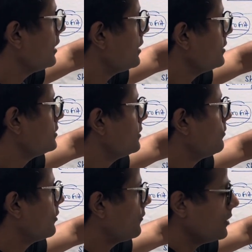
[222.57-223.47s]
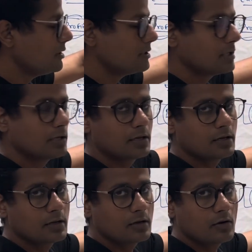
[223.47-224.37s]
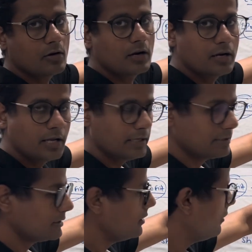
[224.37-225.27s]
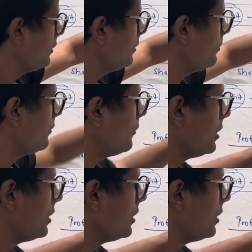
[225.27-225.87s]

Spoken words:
that is the profits or earnings available for